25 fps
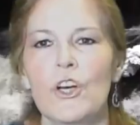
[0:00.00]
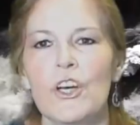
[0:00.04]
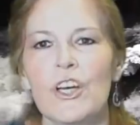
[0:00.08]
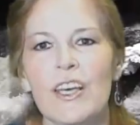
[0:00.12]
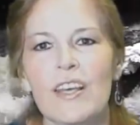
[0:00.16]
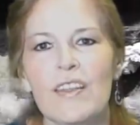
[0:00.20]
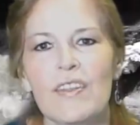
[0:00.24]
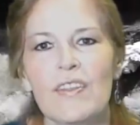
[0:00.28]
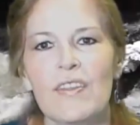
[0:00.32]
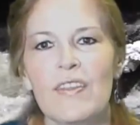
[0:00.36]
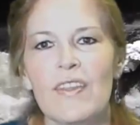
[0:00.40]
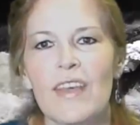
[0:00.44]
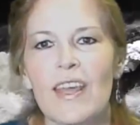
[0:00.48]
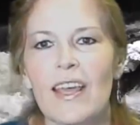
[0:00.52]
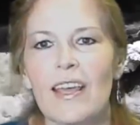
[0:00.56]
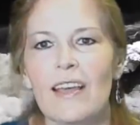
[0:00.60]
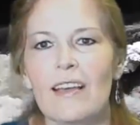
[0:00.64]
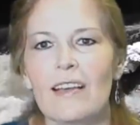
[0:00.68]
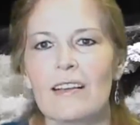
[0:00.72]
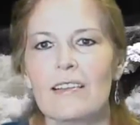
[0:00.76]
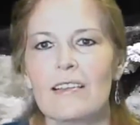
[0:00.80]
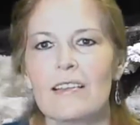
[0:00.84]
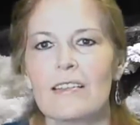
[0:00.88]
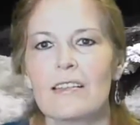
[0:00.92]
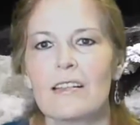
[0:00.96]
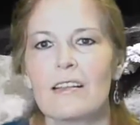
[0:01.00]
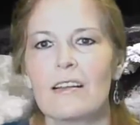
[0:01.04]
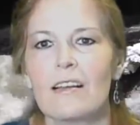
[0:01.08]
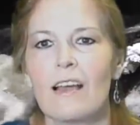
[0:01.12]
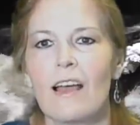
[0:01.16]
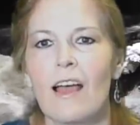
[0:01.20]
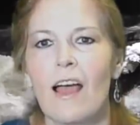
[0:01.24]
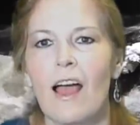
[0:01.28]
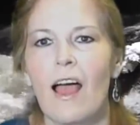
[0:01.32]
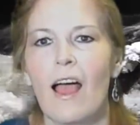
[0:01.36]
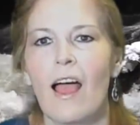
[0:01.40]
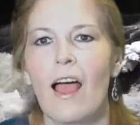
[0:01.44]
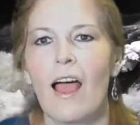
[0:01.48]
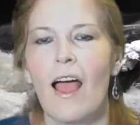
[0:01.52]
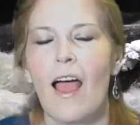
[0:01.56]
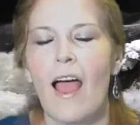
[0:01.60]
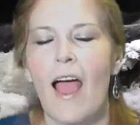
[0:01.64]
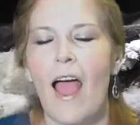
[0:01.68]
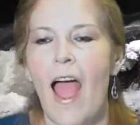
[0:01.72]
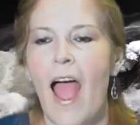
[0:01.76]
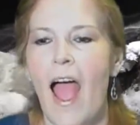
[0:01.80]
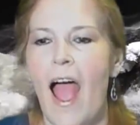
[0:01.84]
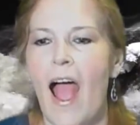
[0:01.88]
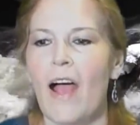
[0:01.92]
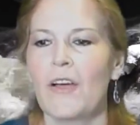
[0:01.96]
at things,
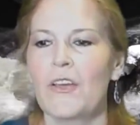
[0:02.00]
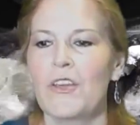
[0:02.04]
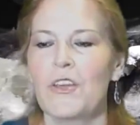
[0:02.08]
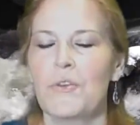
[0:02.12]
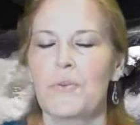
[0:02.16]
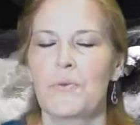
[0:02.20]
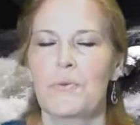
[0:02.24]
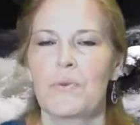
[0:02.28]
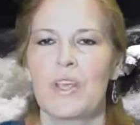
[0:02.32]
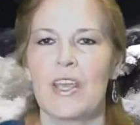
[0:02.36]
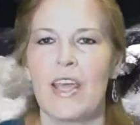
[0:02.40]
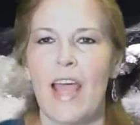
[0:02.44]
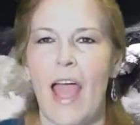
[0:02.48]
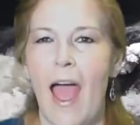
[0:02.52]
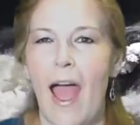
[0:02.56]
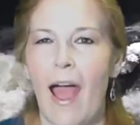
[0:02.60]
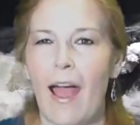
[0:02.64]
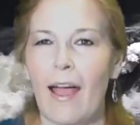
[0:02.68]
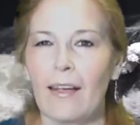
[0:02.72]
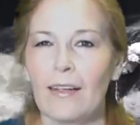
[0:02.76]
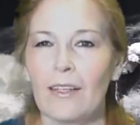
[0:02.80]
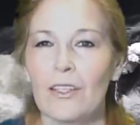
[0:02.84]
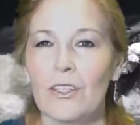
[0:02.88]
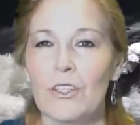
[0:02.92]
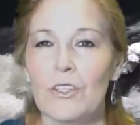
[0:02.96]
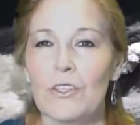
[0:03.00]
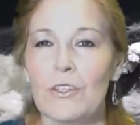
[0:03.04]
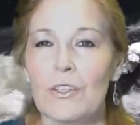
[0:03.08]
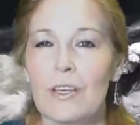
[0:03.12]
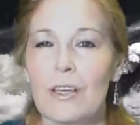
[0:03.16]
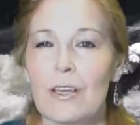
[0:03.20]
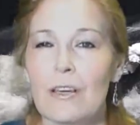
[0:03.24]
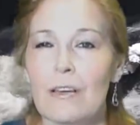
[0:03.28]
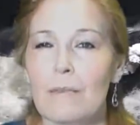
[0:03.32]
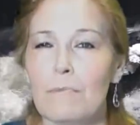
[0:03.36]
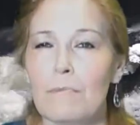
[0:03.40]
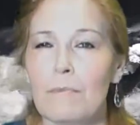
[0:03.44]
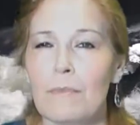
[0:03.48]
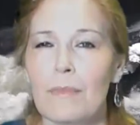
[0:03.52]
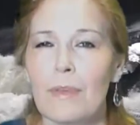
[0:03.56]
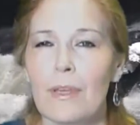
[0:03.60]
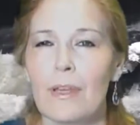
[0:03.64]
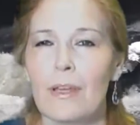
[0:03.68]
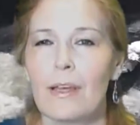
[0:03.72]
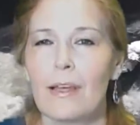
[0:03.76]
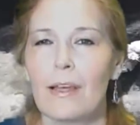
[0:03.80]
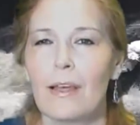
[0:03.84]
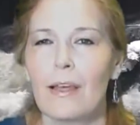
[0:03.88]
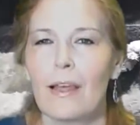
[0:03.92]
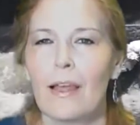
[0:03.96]
how you react to them,
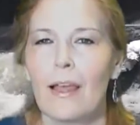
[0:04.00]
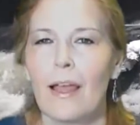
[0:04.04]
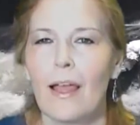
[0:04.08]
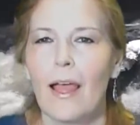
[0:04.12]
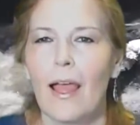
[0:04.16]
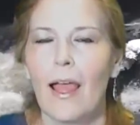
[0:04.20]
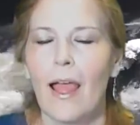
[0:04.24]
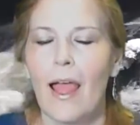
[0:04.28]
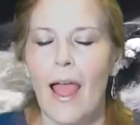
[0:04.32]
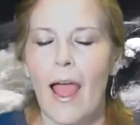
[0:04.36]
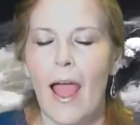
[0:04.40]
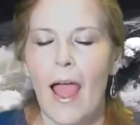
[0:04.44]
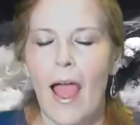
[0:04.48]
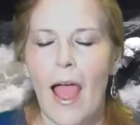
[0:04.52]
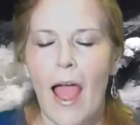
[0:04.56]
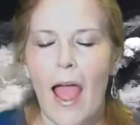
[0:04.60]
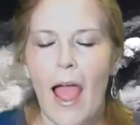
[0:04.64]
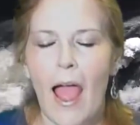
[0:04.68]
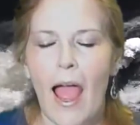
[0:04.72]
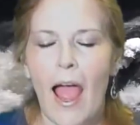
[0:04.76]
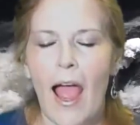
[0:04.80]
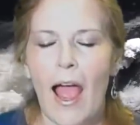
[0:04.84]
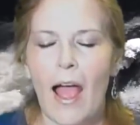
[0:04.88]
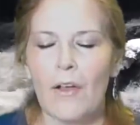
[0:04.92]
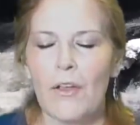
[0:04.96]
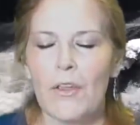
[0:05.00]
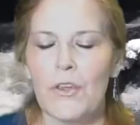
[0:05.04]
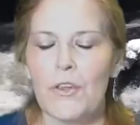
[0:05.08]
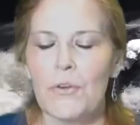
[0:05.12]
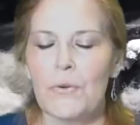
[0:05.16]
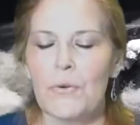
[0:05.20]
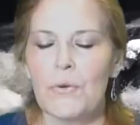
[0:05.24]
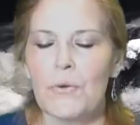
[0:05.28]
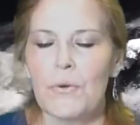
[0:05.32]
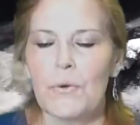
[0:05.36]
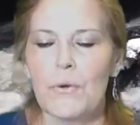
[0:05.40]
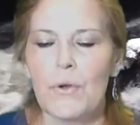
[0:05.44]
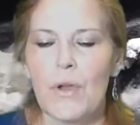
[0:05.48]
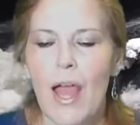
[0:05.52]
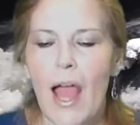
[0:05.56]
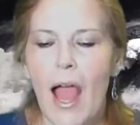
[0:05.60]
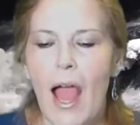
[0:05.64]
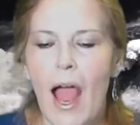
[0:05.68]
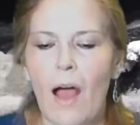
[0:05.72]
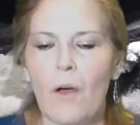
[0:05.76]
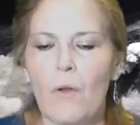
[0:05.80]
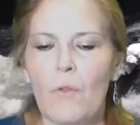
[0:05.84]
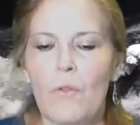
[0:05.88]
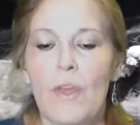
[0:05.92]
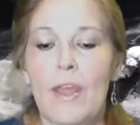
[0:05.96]

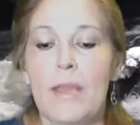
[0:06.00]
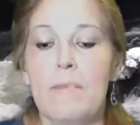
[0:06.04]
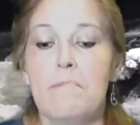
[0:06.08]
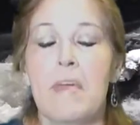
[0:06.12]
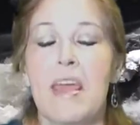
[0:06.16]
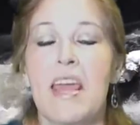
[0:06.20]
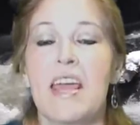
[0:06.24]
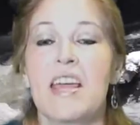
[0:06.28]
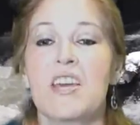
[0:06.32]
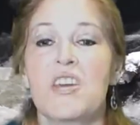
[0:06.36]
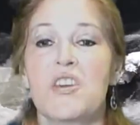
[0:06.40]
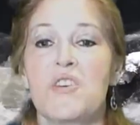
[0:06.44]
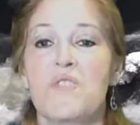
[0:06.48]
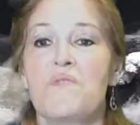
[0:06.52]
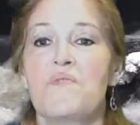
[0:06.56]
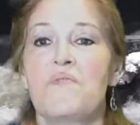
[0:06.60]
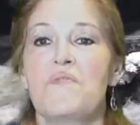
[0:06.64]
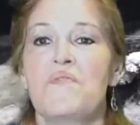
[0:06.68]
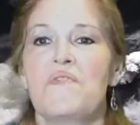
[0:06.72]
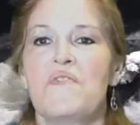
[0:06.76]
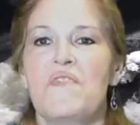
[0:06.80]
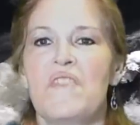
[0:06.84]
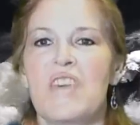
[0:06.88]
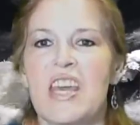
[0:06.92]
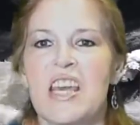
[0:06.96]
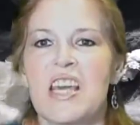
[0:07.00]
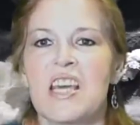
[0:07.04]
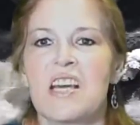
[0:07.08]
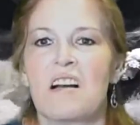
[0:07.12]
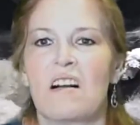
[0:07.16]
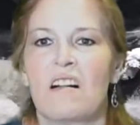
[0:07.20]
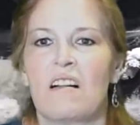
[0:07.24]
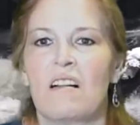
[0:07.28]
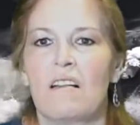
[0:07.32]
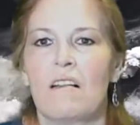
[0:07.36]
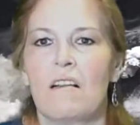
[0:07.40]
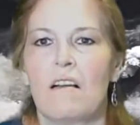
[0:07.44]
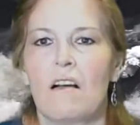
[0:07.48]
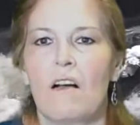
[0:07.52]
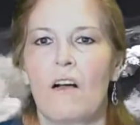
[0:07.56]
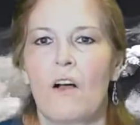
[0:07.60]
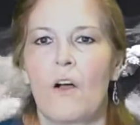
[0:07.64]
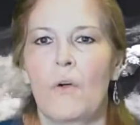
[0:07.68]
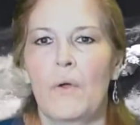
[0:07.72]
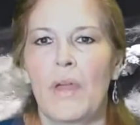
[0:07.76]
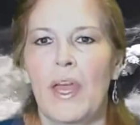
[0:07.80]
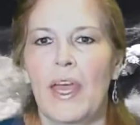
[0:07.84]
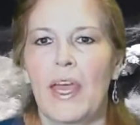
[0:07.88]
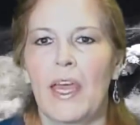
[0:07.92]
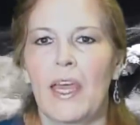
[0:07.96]
how they make you feel,
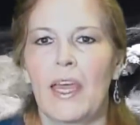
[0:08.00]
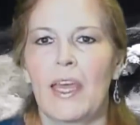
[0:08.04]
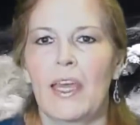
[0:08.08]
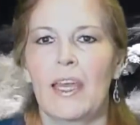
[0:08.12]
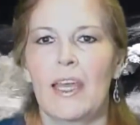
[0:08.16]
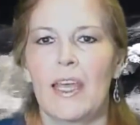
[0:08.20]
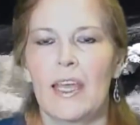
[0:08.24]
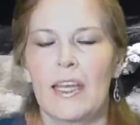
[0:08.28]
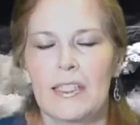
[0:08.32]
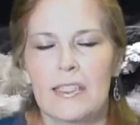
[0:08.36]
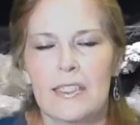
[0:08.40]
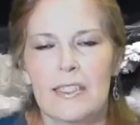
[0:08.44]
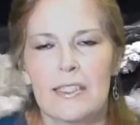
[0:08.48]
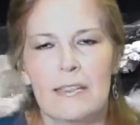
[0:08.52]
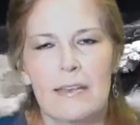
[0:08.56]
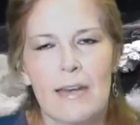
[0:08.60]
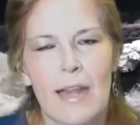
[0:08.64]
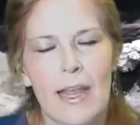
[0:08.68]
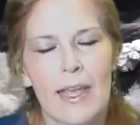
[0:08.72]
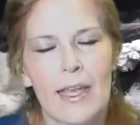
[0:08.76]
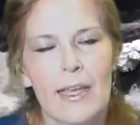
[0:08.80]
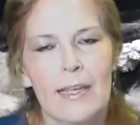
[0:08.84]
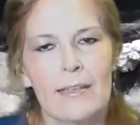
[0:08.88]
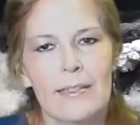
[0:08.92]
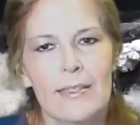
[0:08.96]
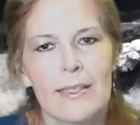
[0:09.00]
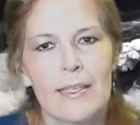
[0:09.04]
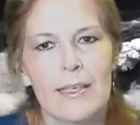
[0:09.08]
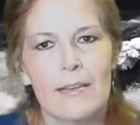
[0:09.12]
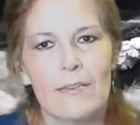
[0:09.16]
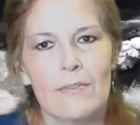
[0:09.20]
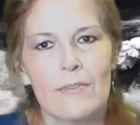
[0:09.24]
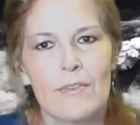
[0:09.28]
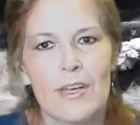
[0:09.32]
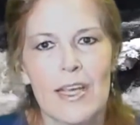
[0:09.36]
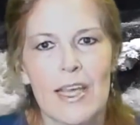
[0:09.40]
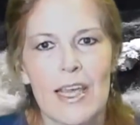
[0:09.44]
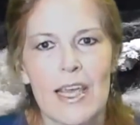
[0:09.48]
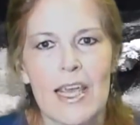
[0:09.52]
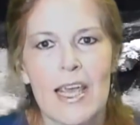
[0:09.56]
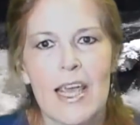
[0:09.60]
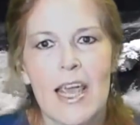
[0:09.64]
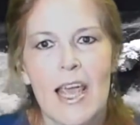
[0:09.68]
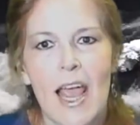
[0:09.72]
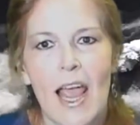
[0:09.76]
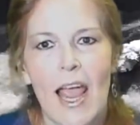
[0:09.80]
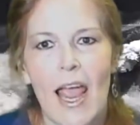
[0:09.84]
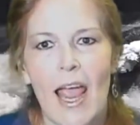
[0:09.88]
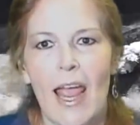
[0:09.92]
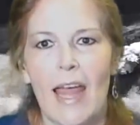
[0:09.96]
okay? It's negativity
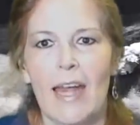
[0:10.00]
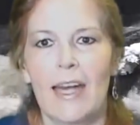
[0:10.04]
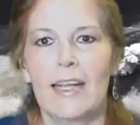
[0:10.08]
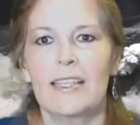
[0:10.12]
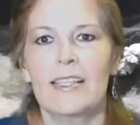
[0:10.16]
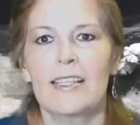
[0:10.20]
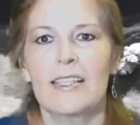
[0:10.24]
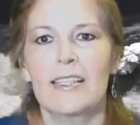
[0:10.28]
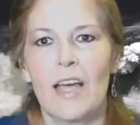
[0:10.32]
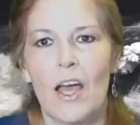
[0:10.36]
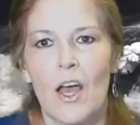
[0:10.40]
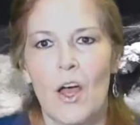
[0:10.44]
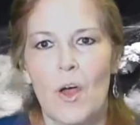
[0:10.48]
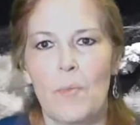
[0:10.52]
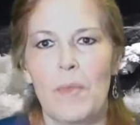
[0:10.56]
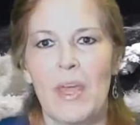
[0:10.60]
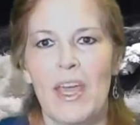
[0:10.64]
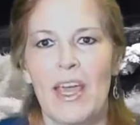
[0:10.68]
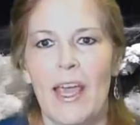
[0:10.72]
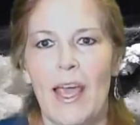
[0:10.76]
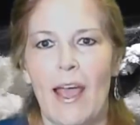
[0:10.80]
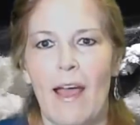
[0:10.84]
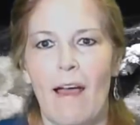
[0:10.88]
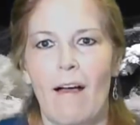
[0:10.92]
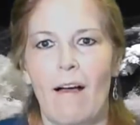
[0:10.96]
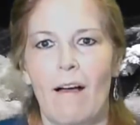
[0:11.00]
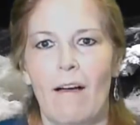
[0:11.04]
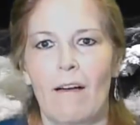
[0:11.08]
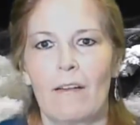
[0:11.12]
and it's coming out.